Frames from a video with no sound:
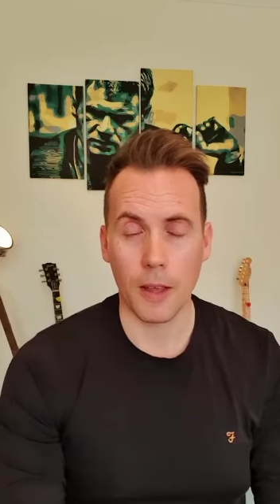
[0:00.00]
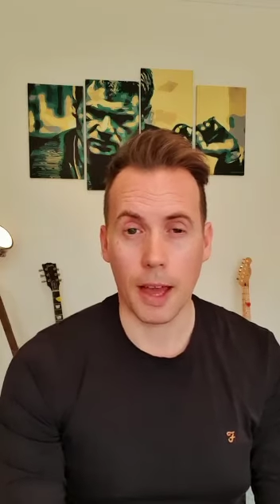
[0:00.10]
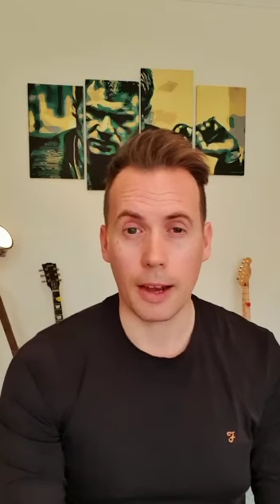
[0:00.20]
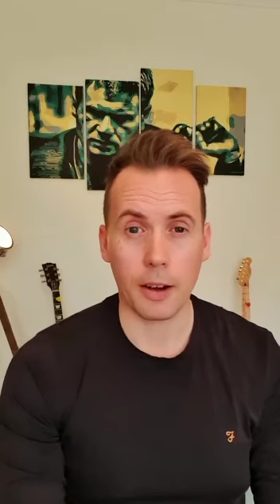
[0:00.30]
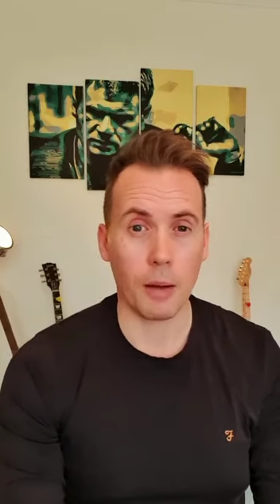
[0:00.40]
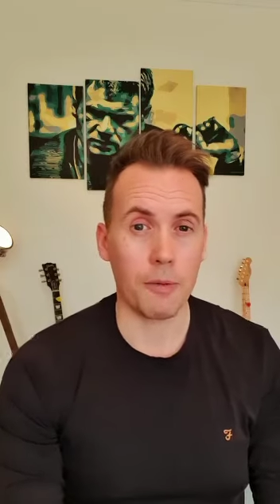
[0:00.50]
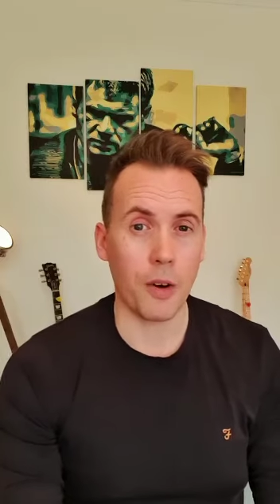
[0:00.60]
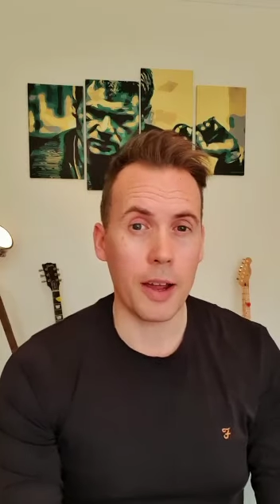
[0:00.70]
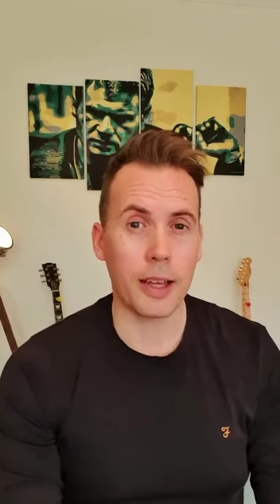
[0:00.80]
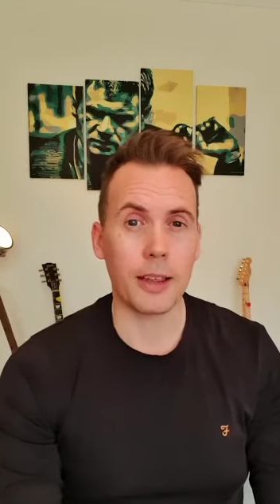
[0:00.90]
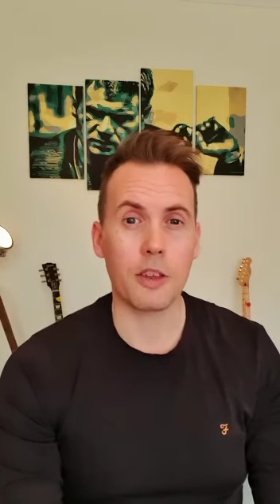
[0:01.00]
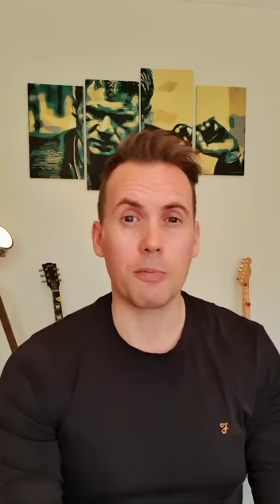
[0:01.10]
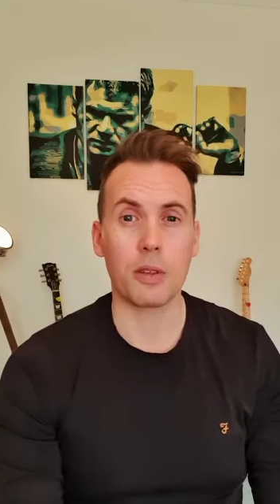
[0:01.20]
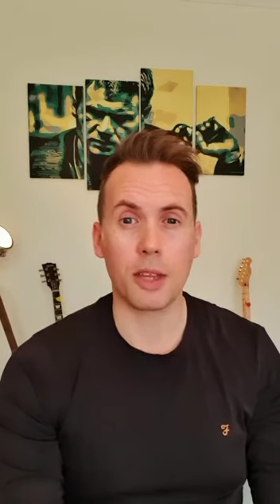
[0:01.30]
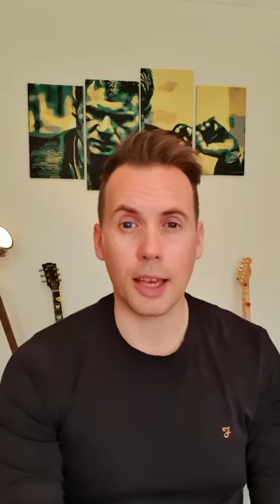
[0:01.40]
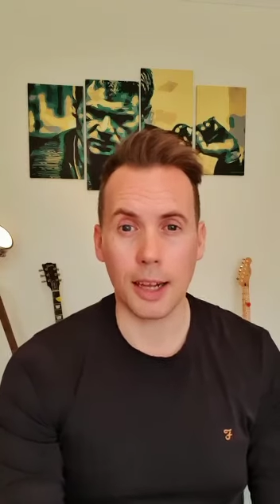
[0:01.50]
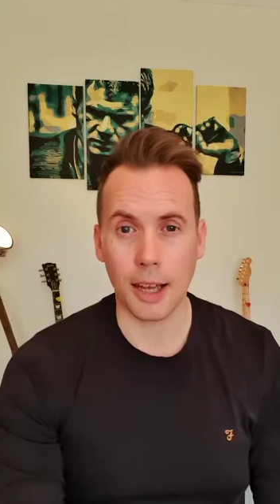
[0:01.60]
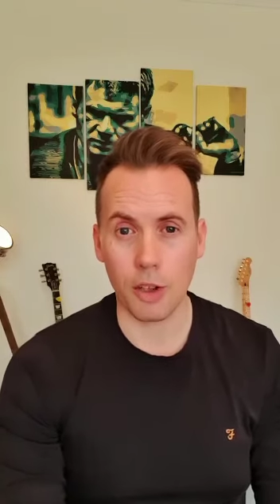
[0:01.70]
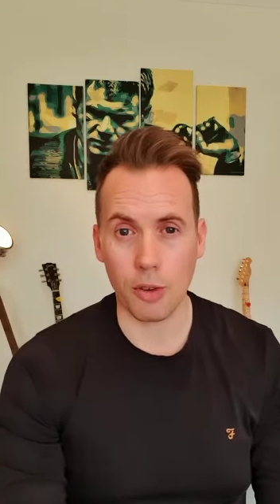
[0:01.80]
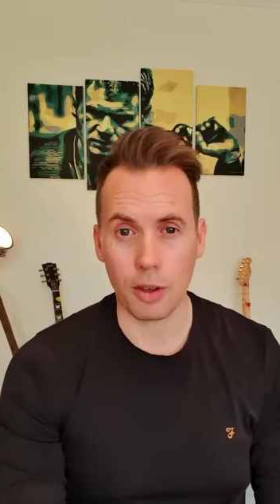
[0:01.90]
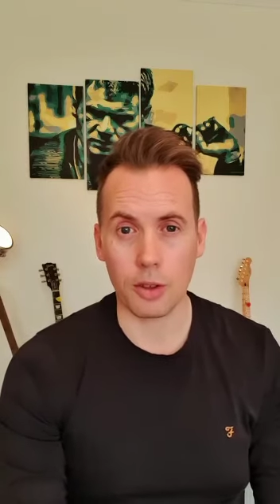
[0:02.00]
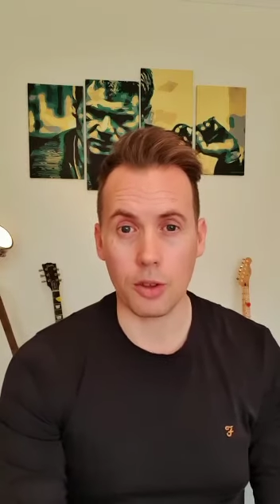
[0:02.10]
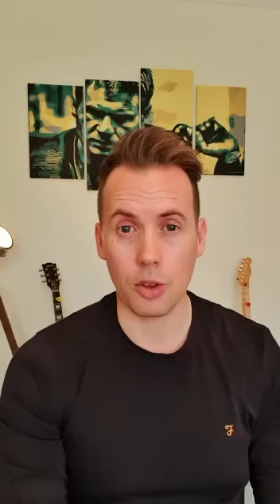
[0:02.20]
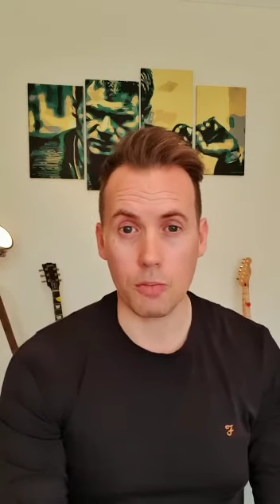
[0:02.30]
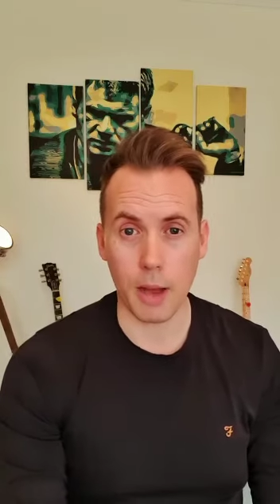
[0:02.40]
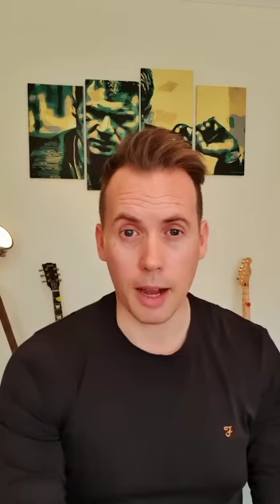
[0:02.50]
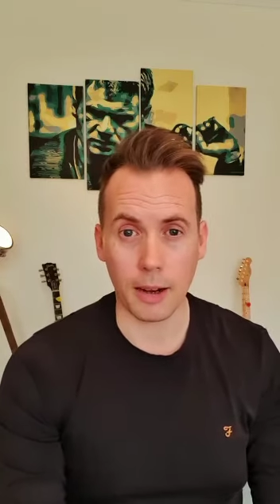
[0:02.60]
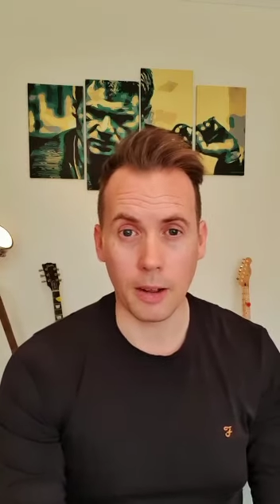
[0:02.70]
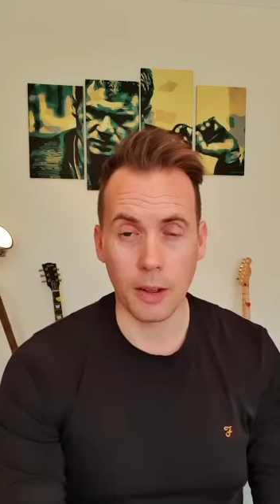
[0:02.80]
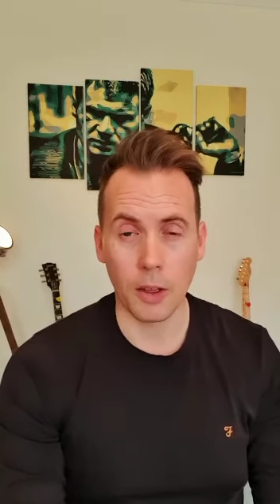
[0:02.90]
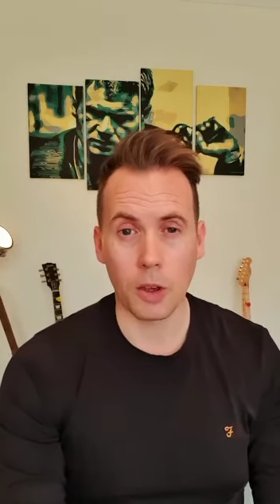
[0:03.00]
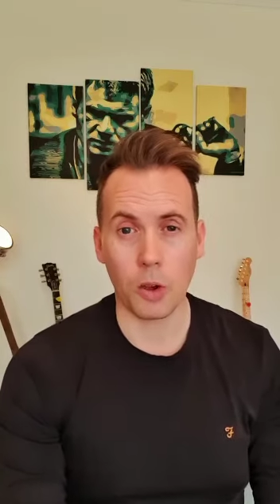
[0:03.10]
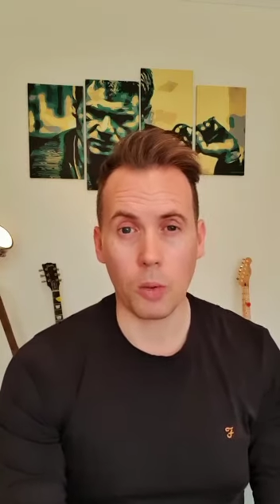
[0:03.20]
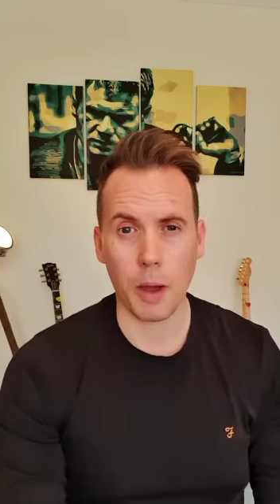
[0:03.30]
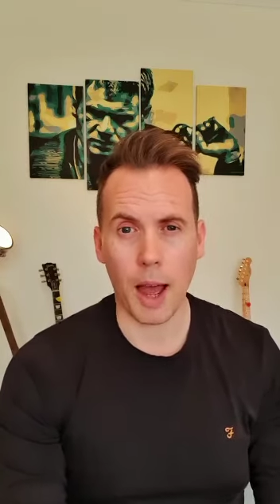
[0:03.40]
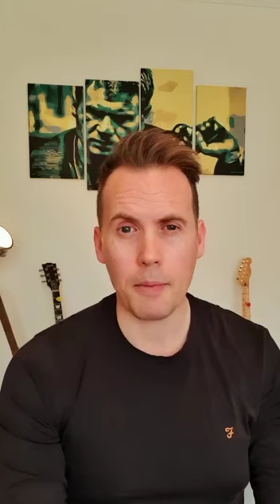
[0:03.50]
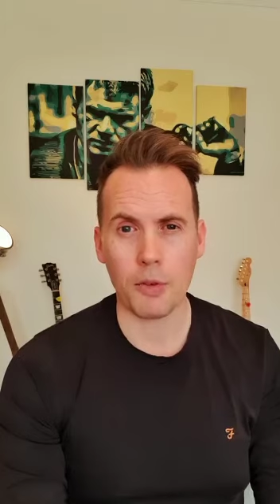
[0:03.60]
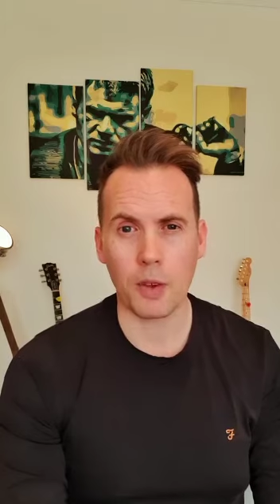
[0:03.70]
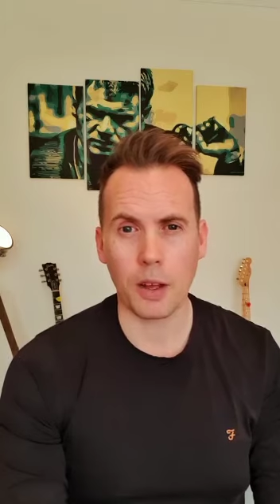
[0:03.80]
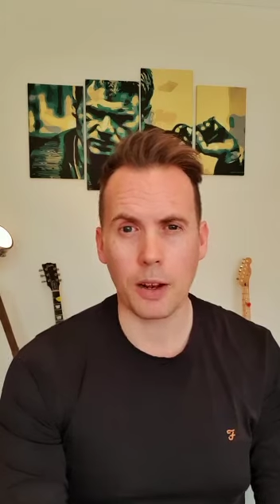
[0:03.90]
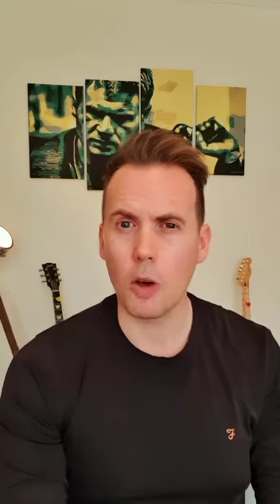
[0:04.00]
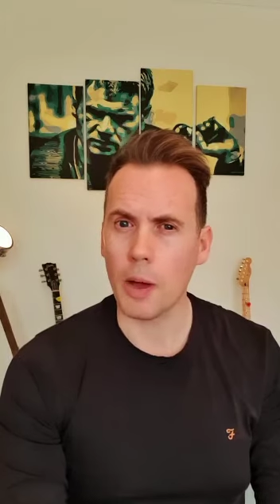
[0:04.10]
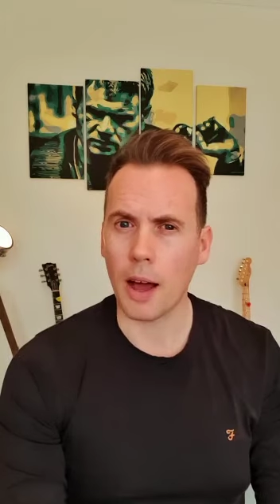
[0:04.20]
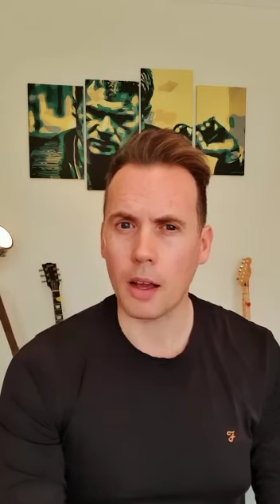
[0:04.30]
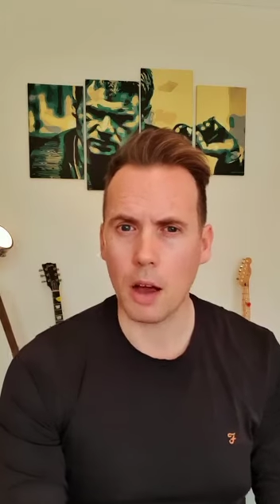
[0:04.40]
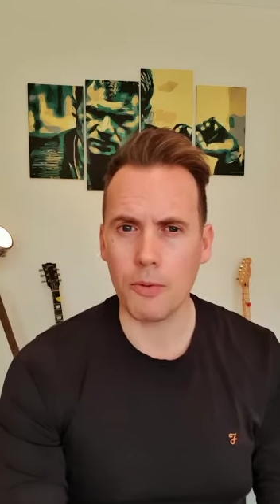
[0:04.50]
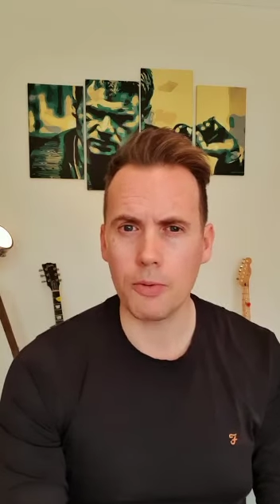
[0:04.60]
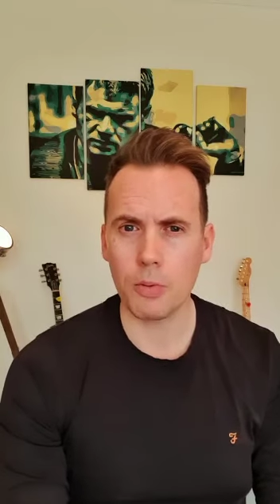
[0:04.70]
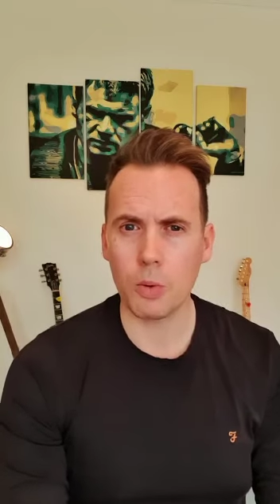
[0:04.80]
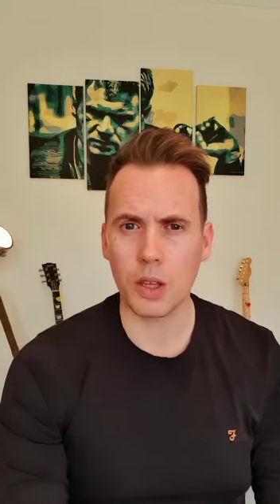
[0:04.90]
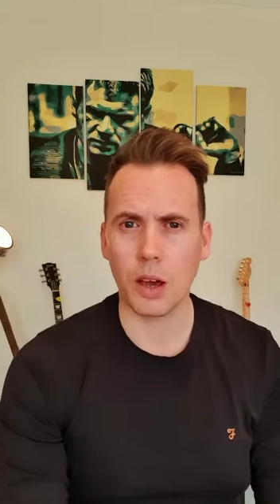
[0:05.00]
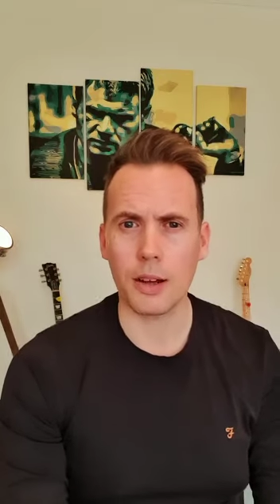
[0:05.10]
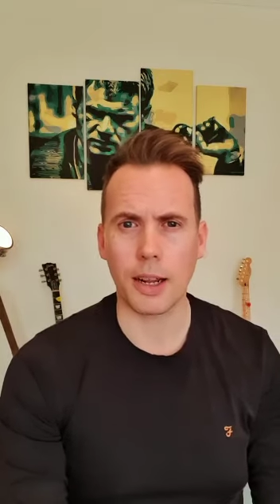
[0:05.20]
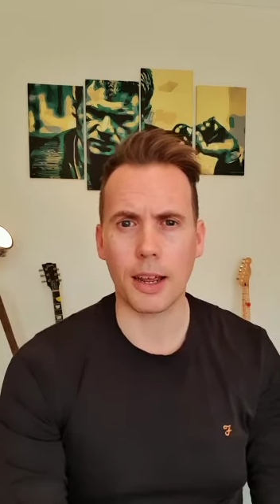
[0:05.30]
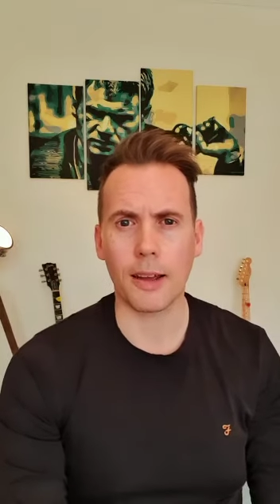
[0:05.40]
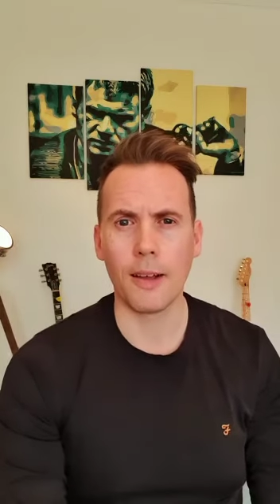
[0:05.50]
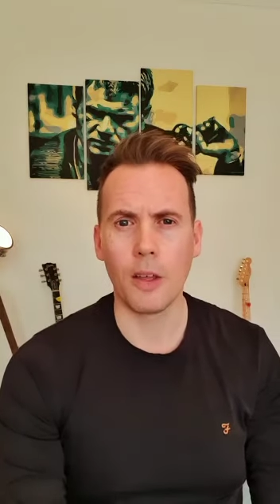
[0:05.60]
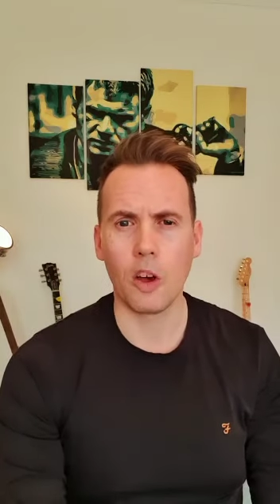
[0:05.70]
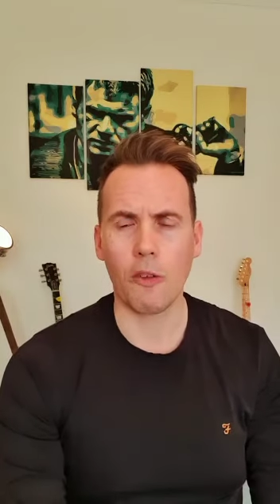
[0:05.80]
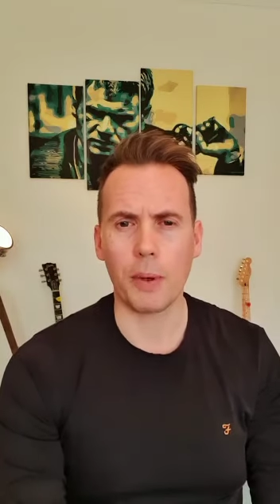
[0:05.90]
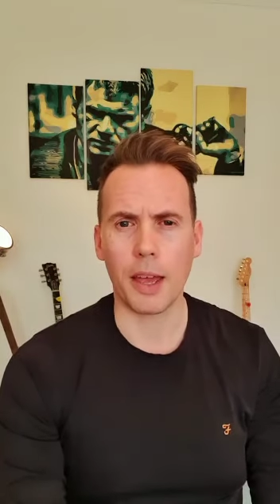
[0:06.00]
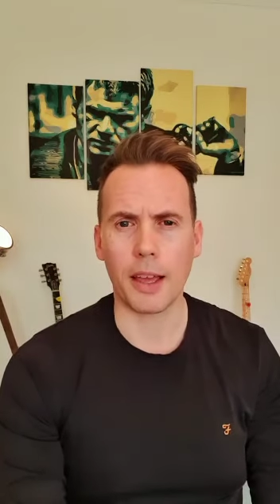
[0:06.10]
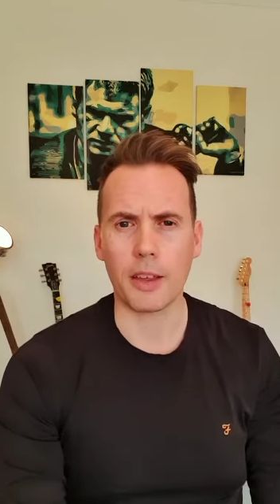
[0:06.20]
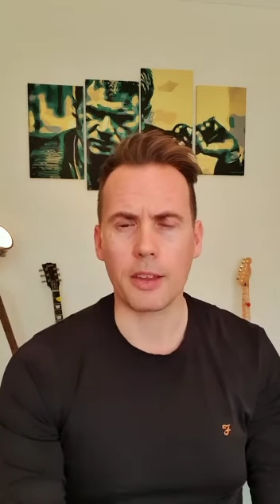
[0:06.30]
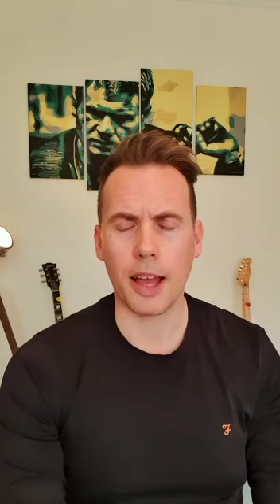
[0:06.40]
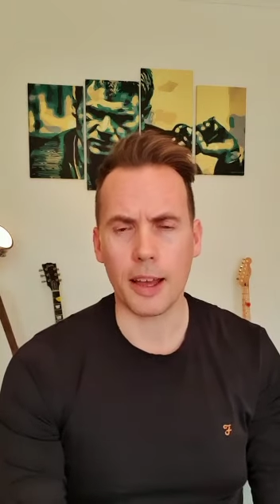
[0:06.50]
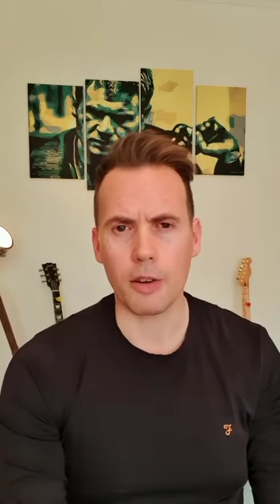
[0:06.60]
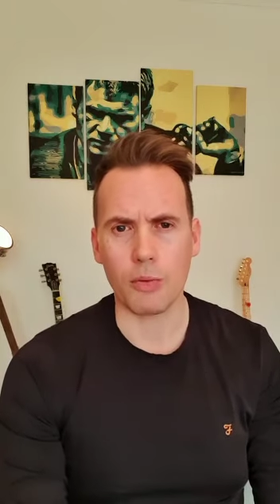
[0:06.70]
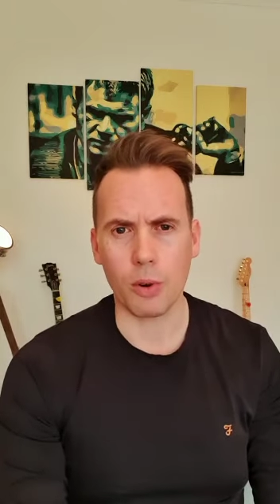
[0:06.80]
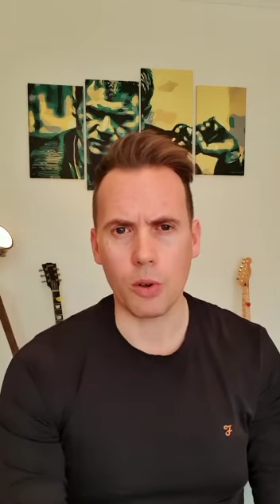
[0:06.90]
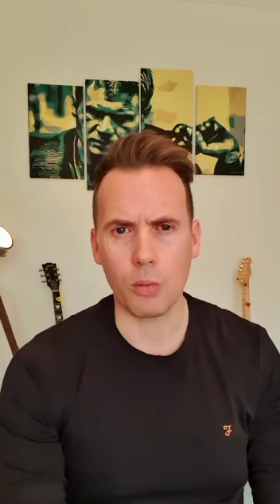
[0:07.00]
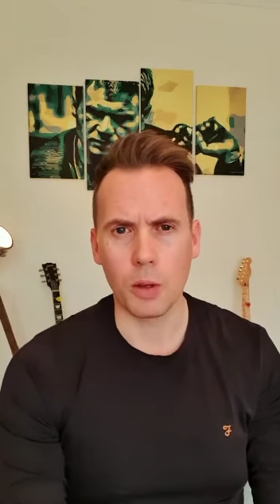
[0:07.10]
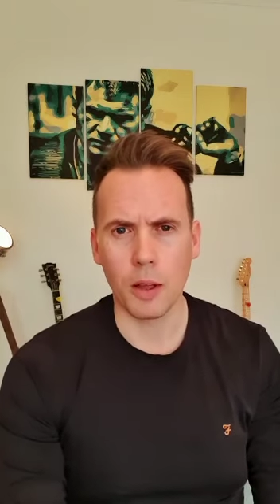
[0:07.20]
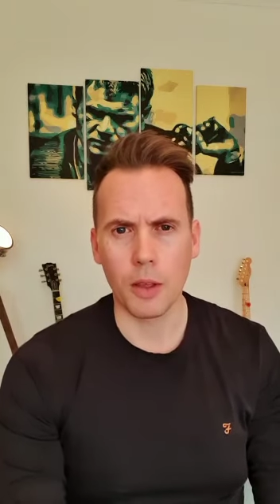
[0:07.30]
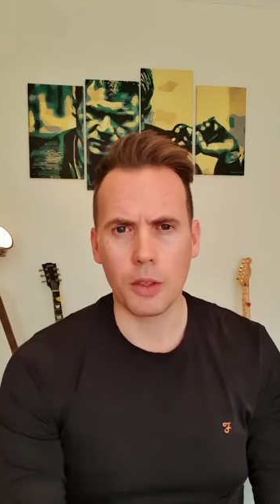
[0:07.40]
And I'm finding this of particular interest to men who perhaps feel a little bit uncomfortable with the idea of being sat in a room,